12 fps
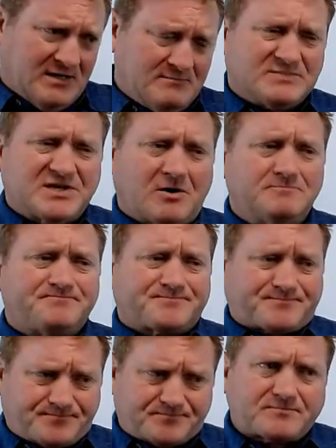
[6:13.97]
So,
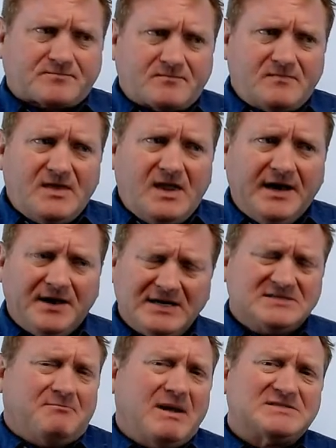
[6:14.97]
and not
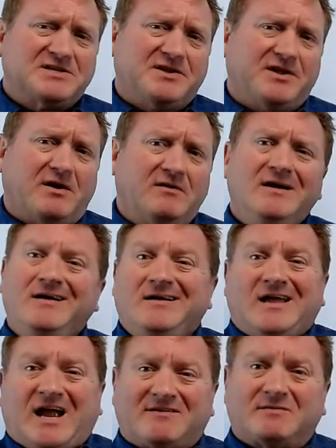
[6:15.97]
to mention, you know,
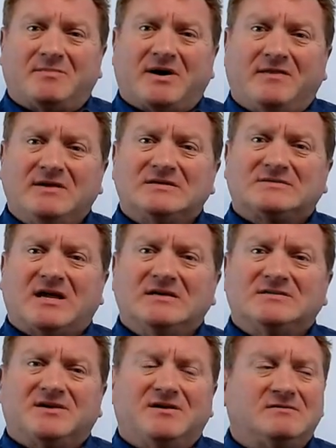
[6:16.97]
everybody these
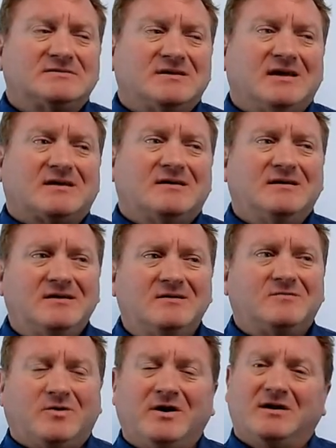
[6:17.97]
days, you know, it's like
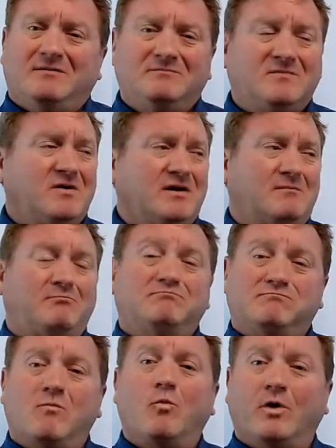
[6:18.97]
we're in a
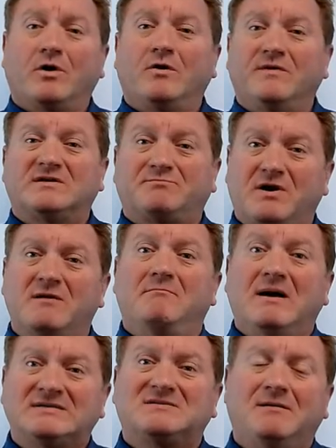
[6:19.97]
world that's pretty
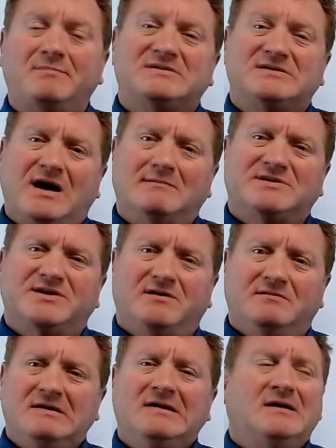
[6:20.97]
messed up at times, you
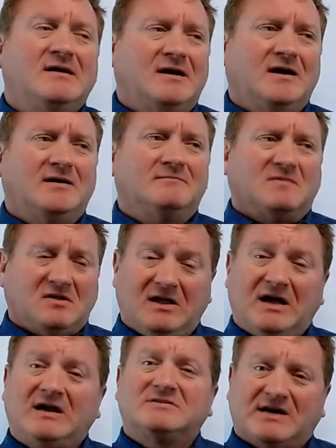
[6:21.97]
know. A lot
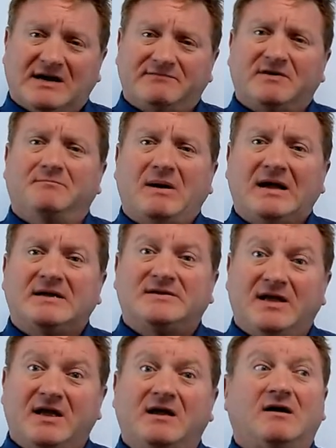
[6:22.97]
of us are having a bad
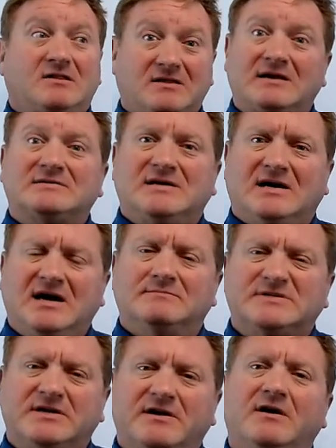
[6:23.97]
day a lot of times,
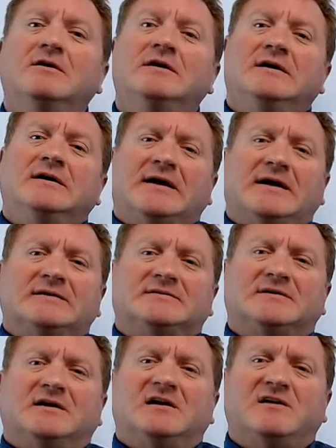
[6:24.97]
you know. And
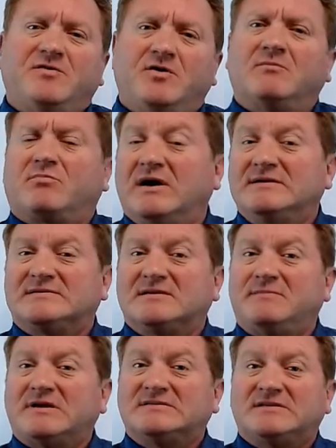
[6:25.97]
if you can brighten
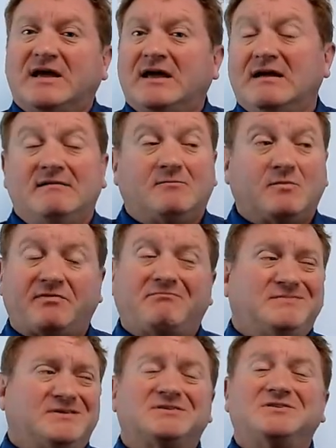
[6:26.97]
somebody's day with
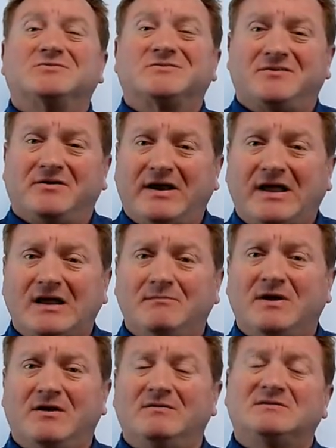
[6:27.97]
just using their name,
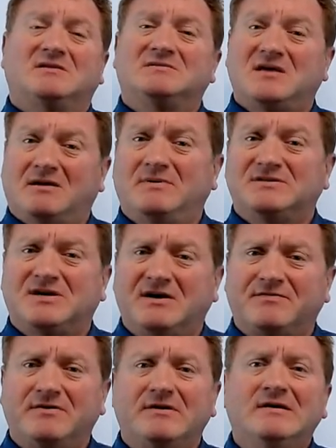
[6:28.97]
you know, it doesn't take much
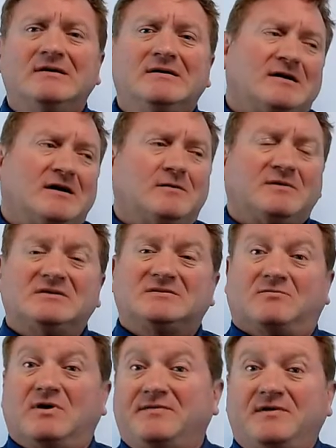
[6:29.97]
effort. That's the
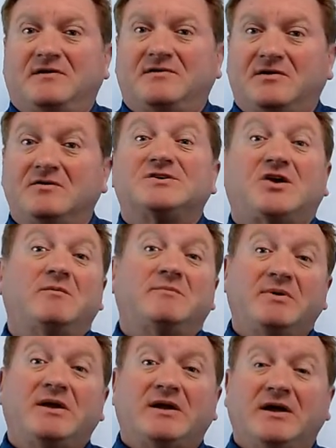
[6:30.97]
right thing to do as a human
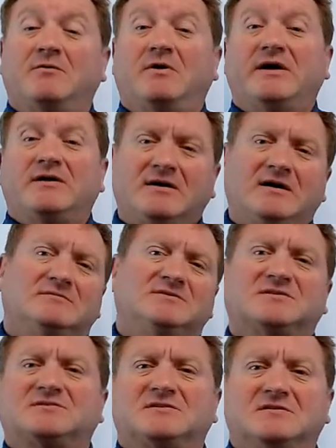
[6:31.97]
being anyway,
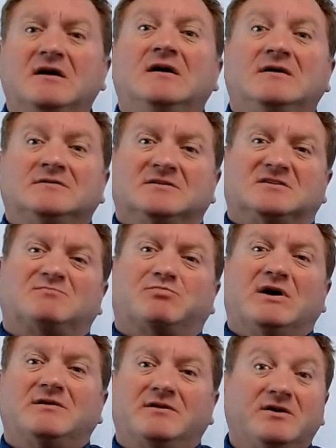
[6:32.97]
just to
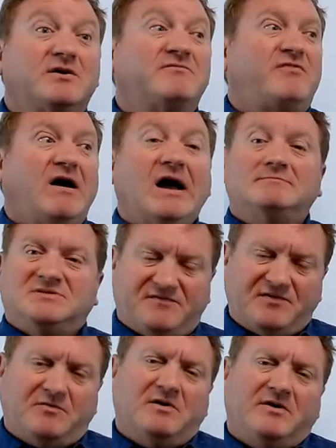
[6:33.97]
spread good vibes, if
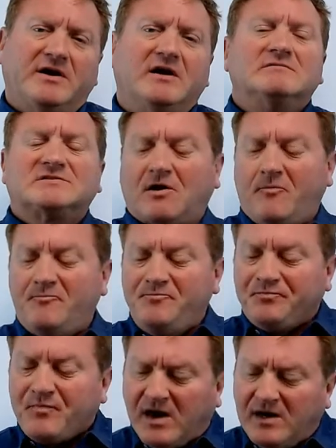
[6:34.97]
you will, you know. So
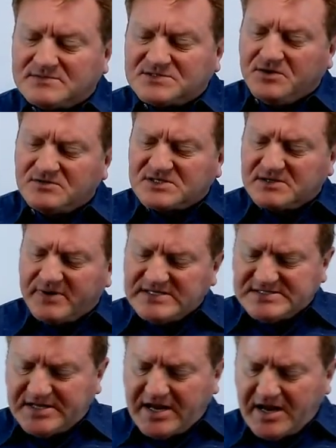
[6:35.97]
so use somebody's
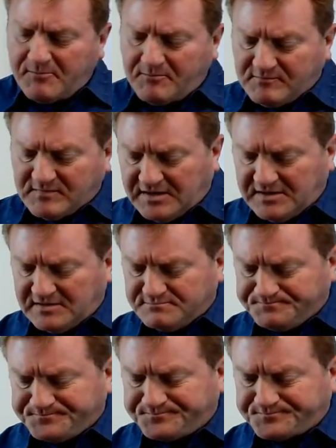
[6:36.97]
name.
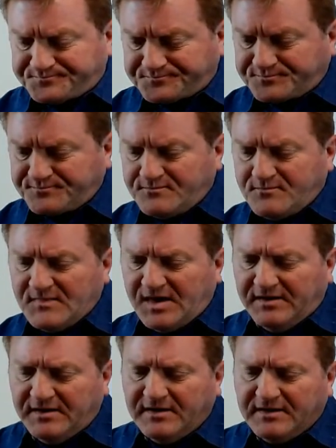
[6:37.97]
And
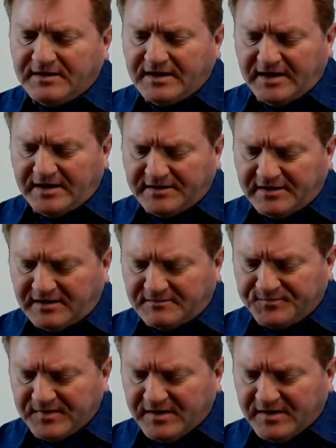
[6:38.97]
again,